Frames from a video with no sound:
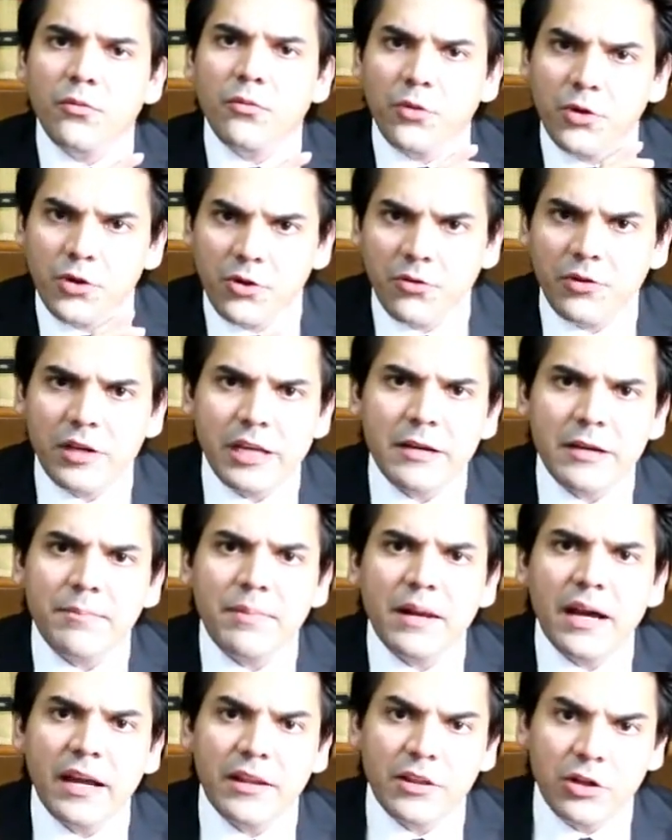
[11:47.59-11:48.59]
would only
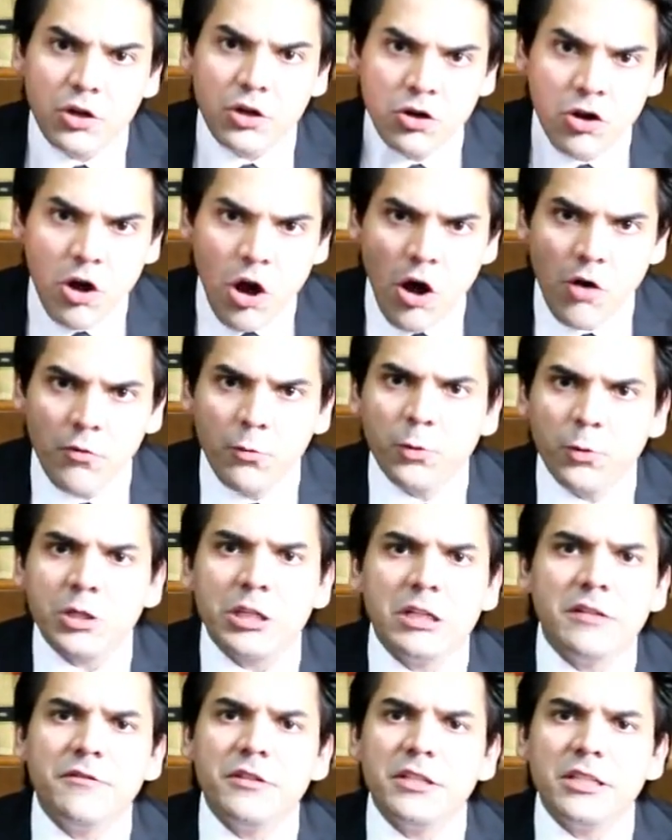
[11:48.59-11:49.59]
apply, the law
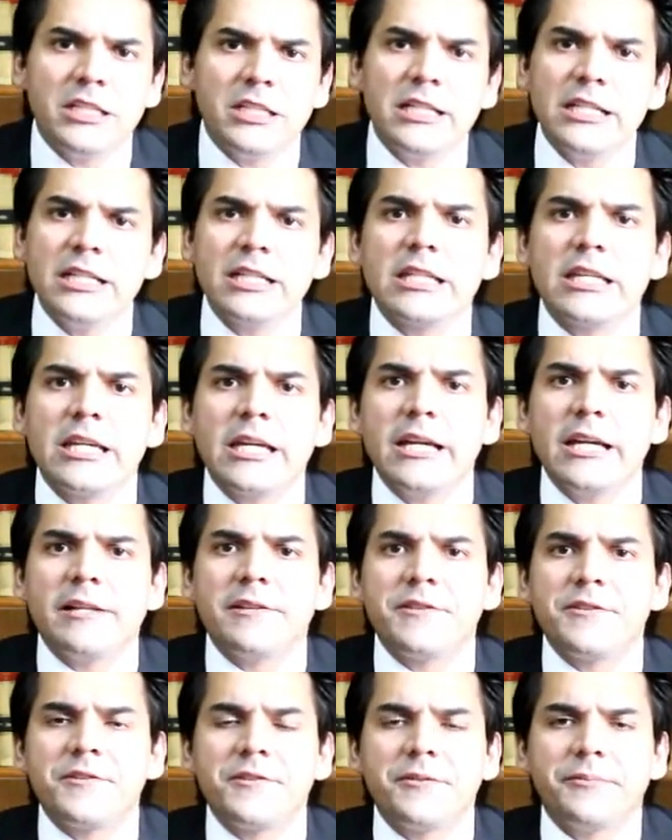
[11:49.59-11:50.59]
would govern and nothing
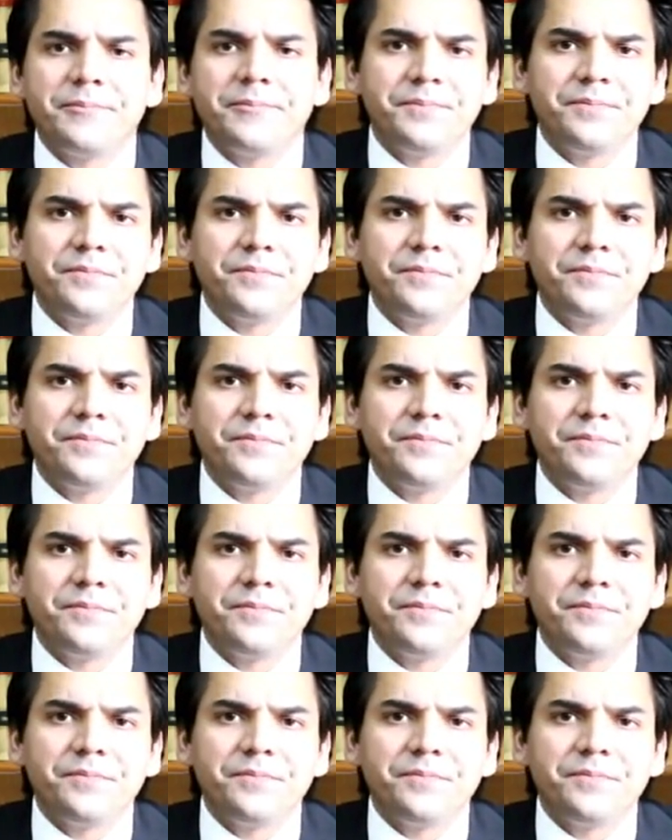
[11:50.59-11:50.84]
else.